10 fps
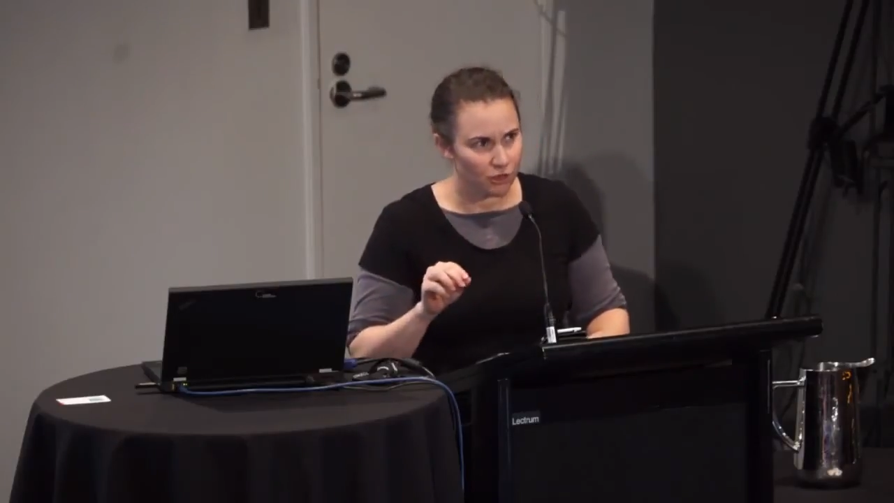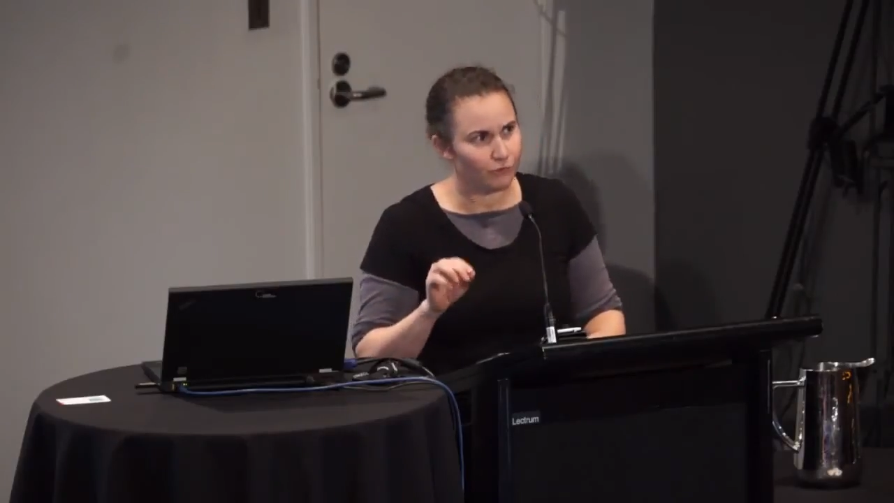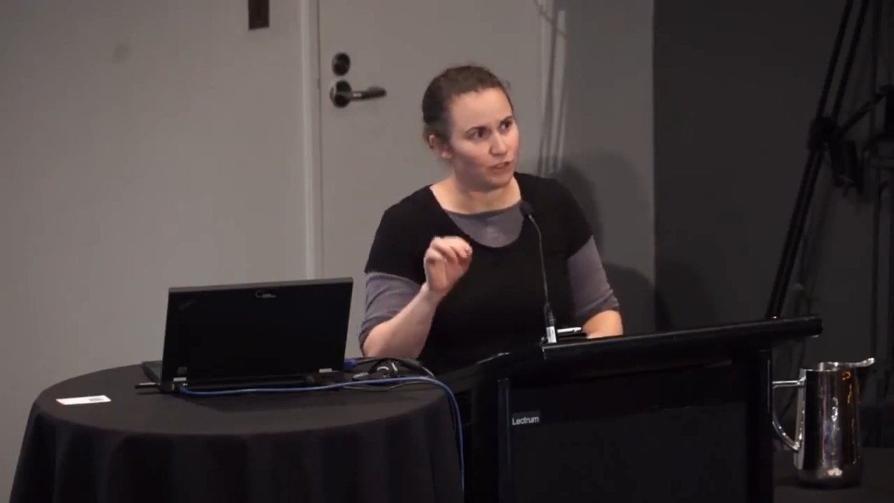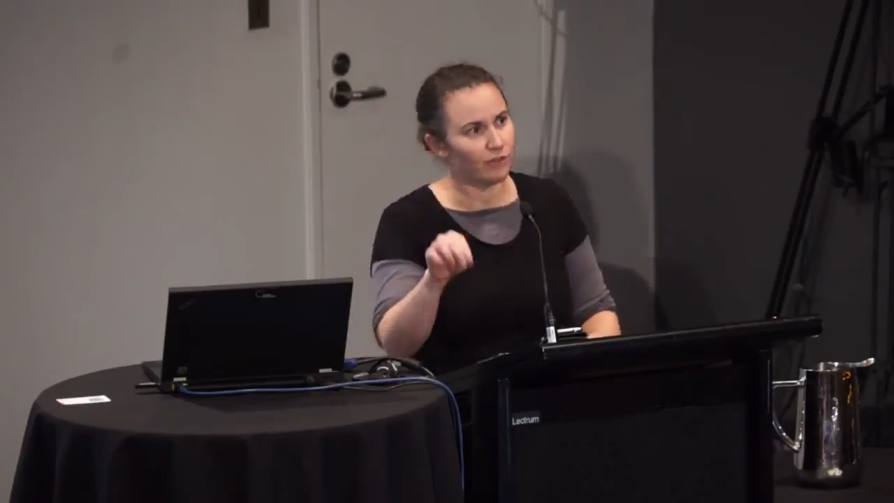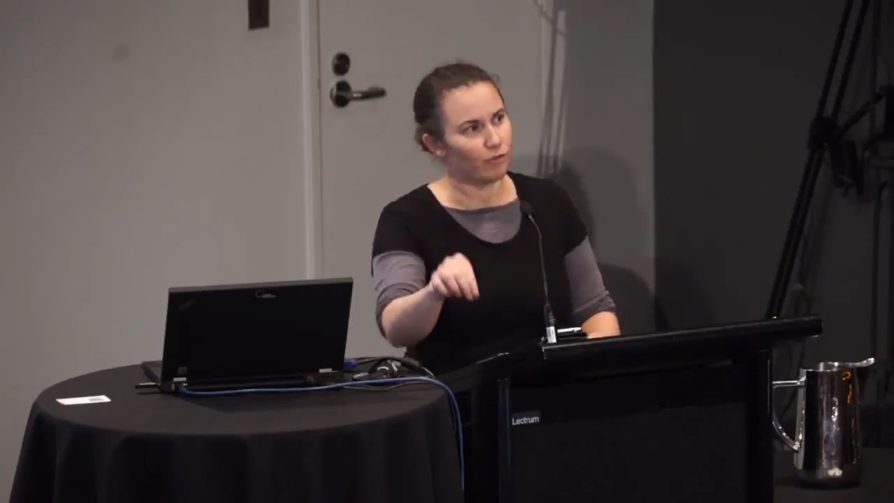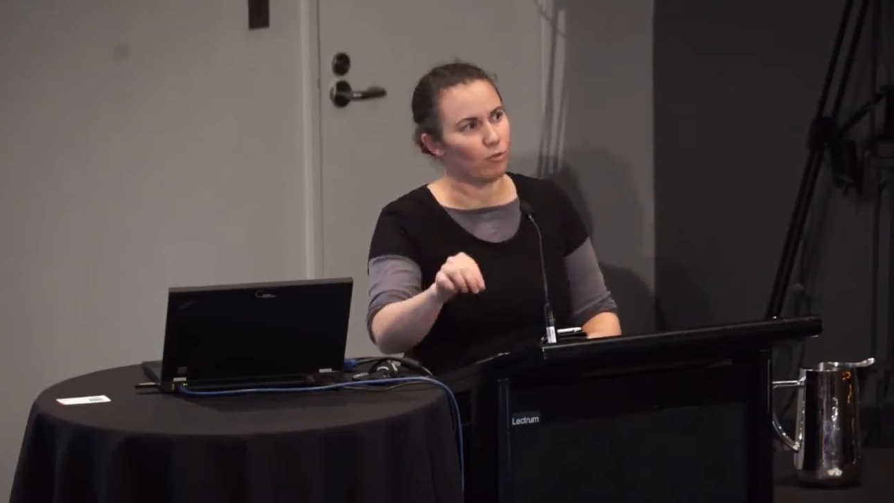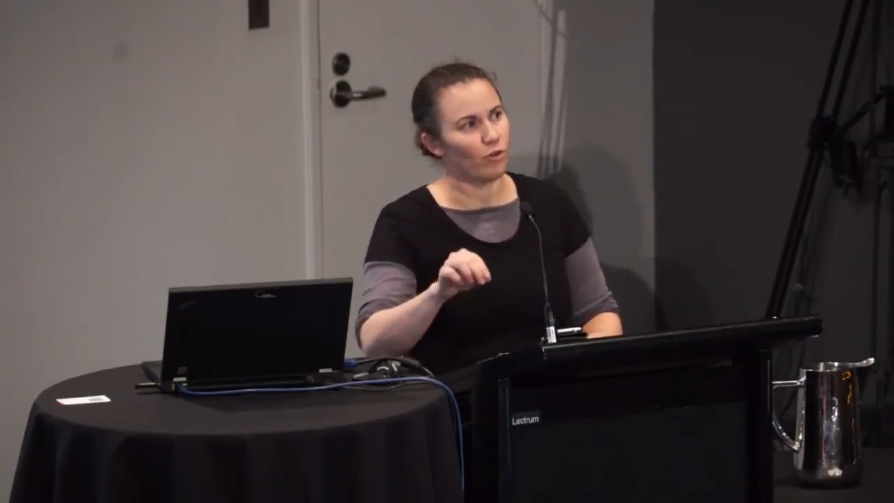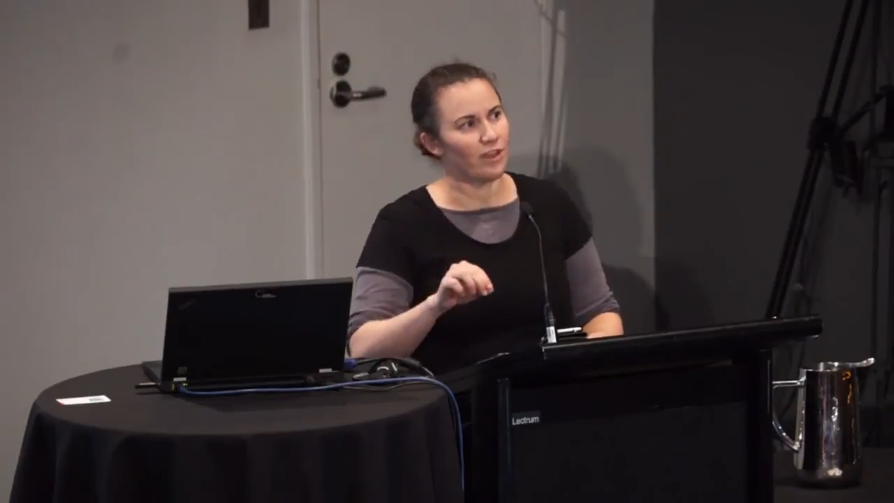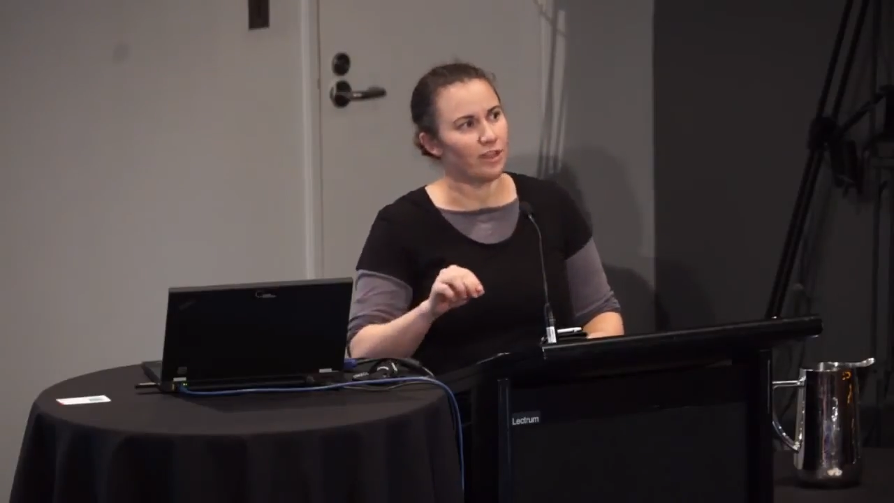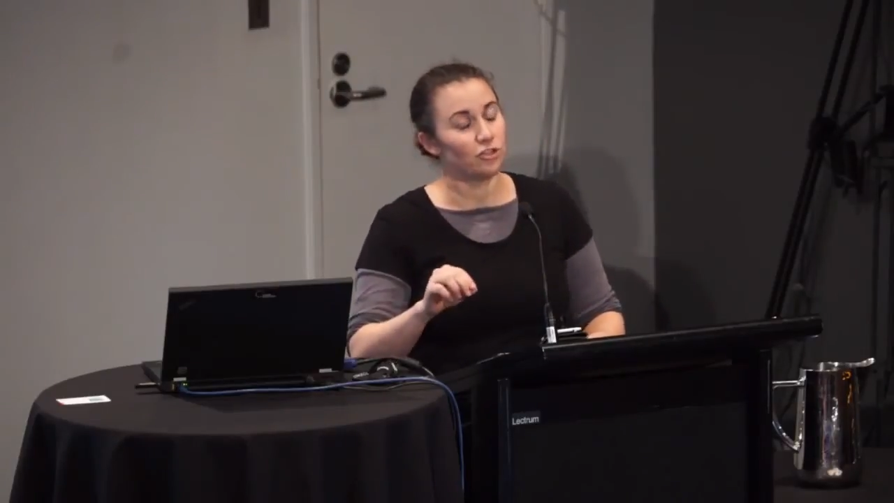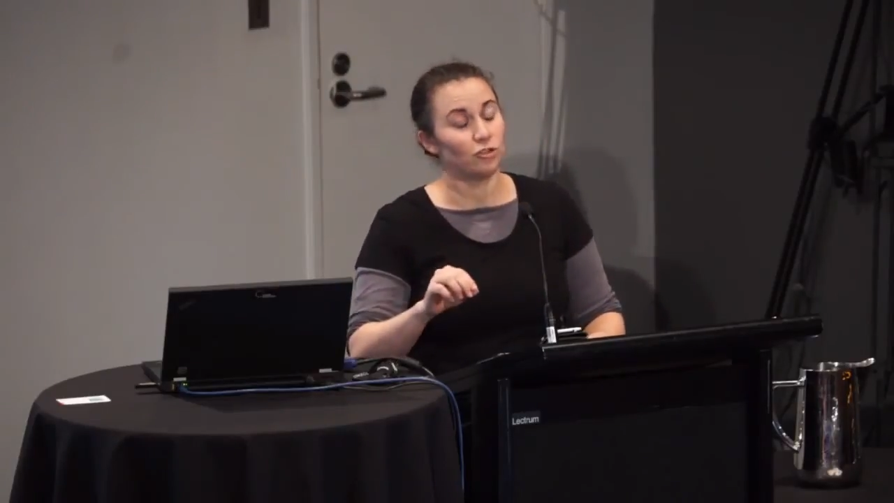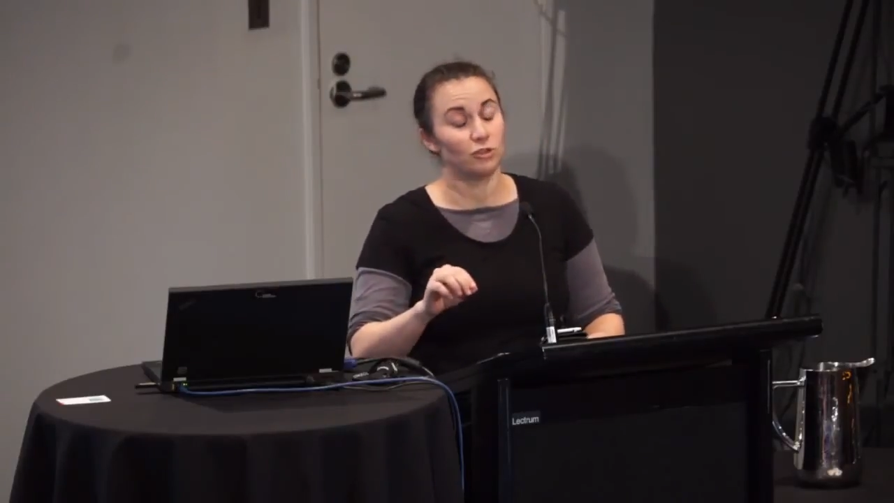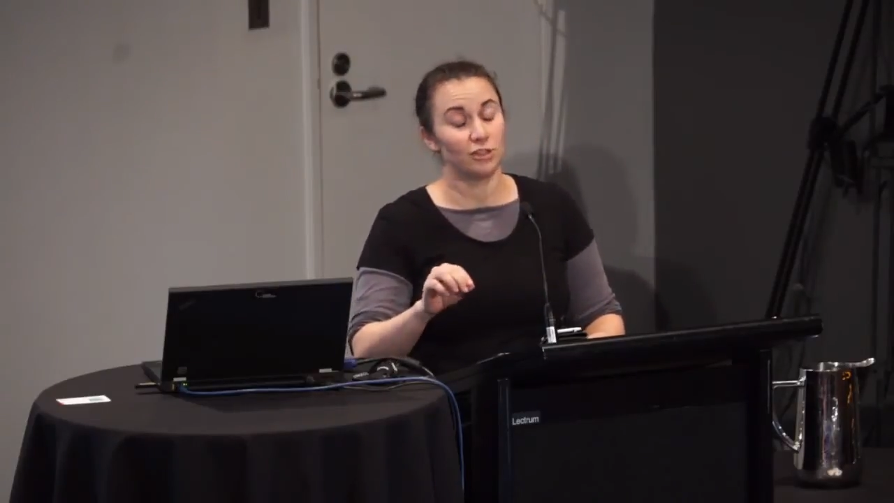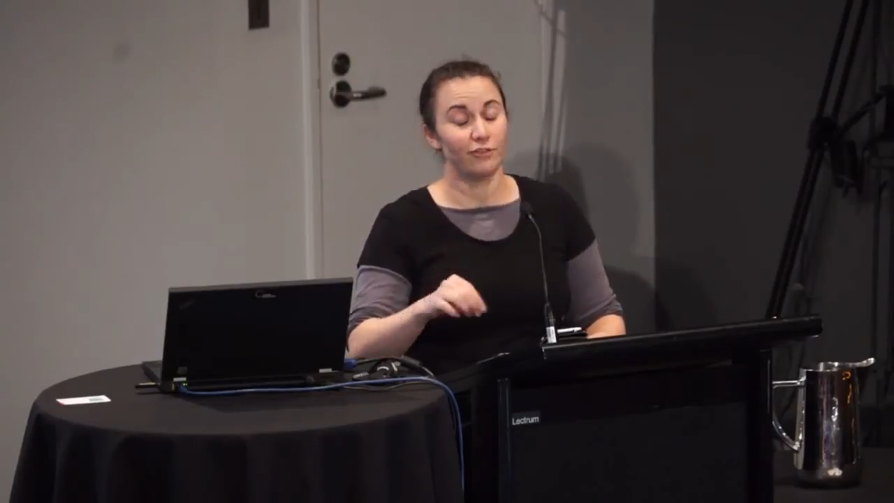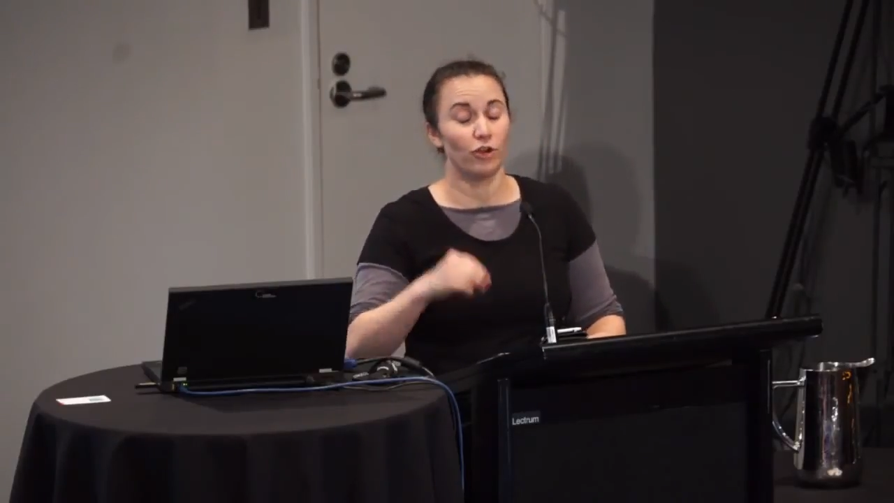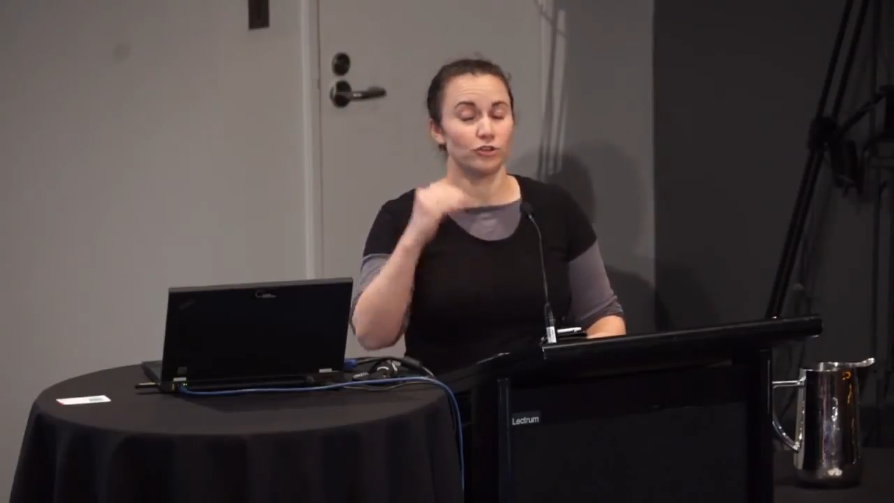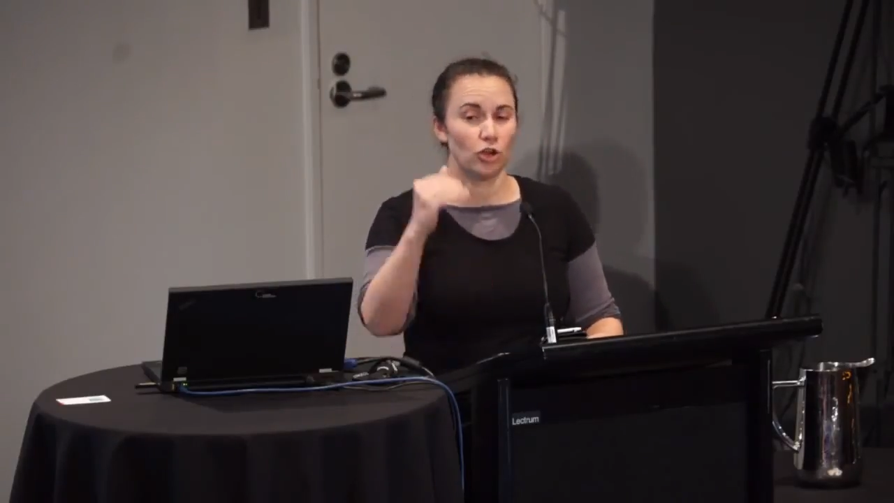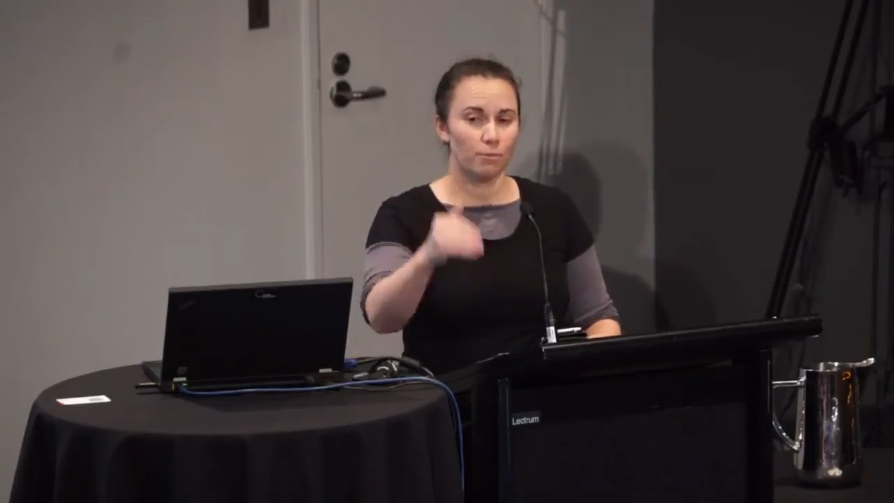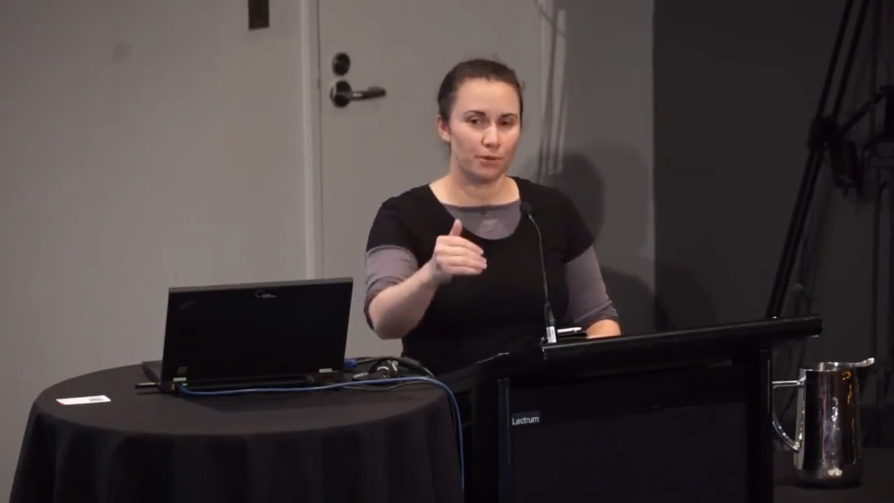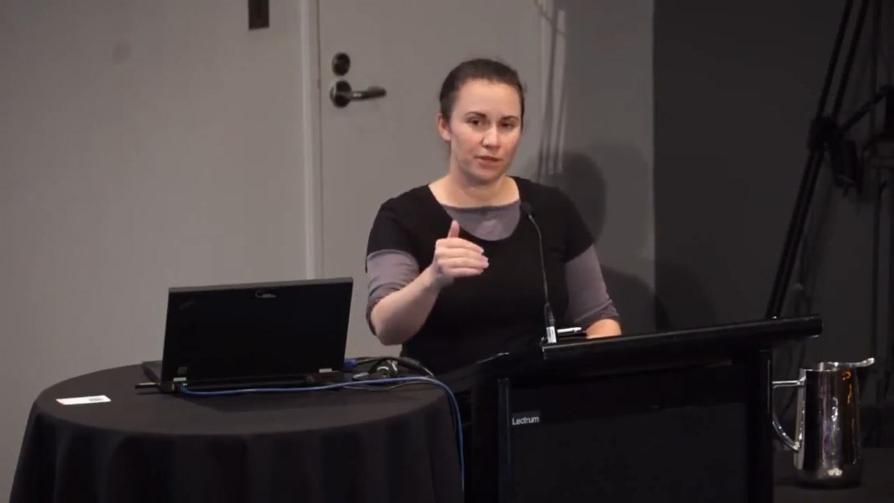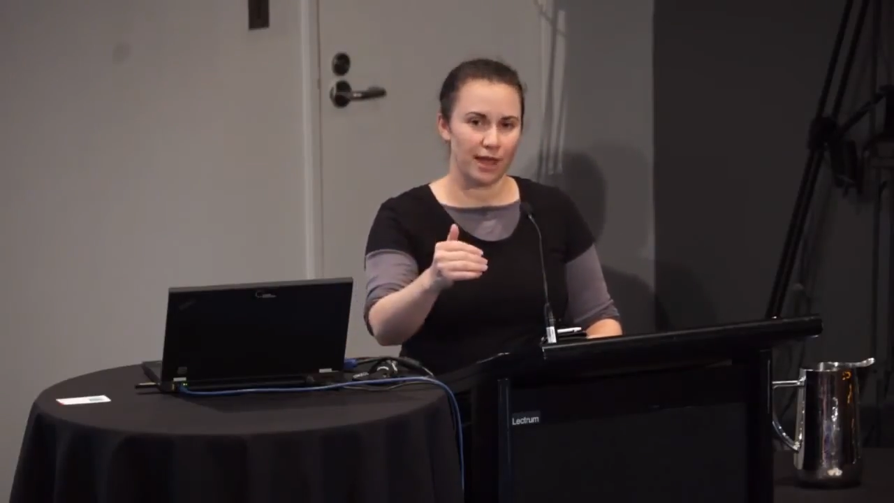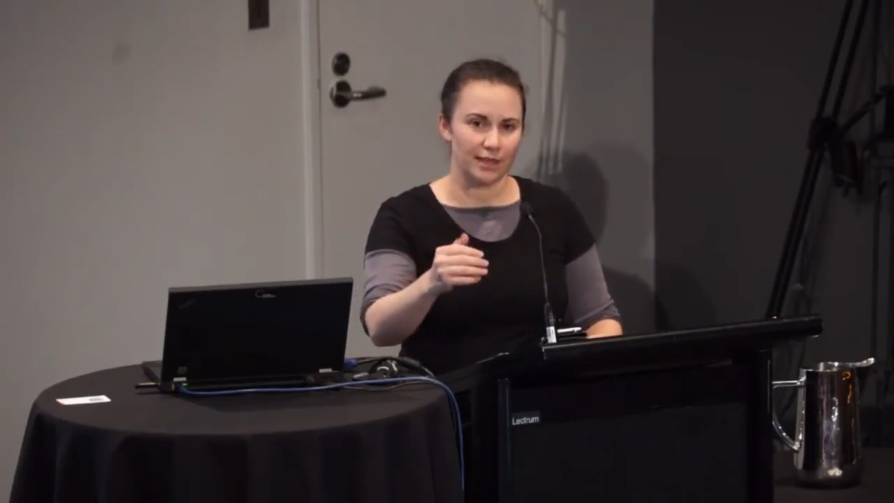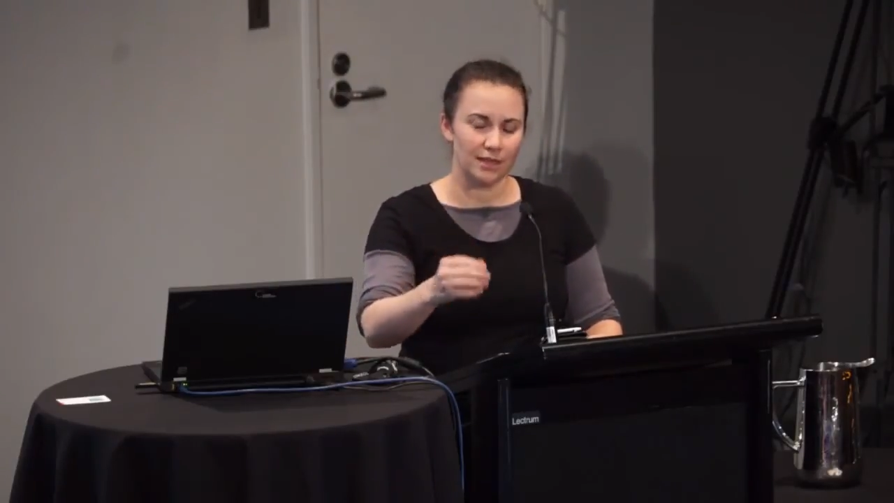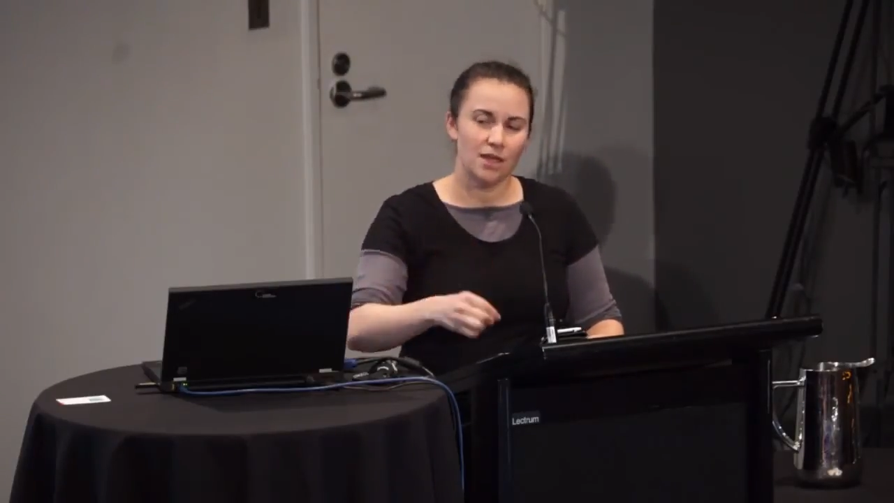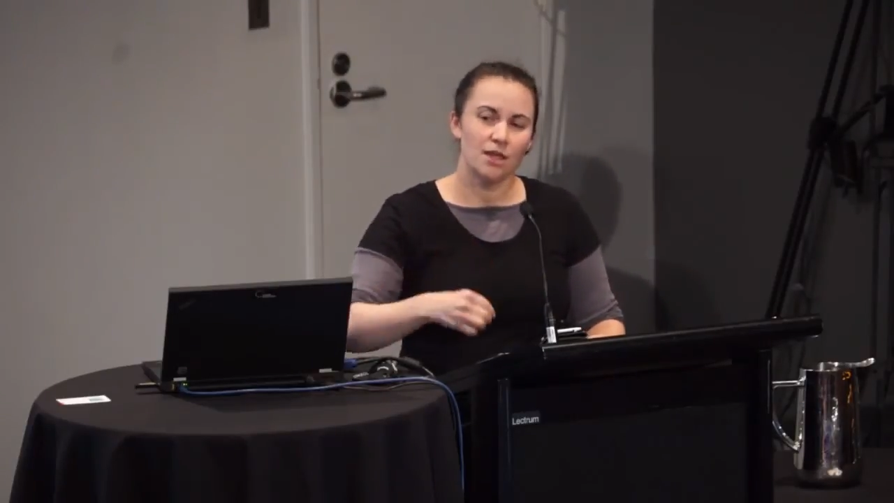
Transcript: of delivering what they need to deliver on top of the data,